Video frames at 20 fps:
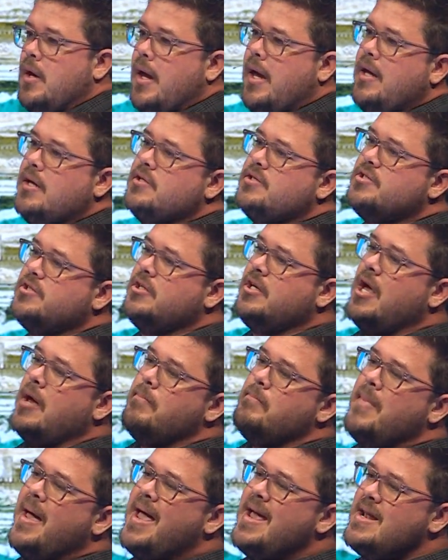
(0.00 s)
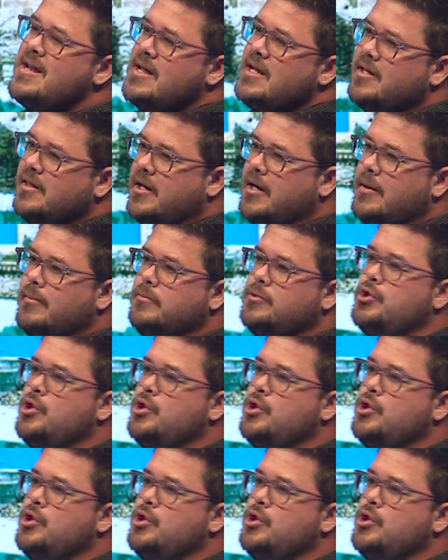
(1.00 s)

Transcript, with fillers: He is commanding them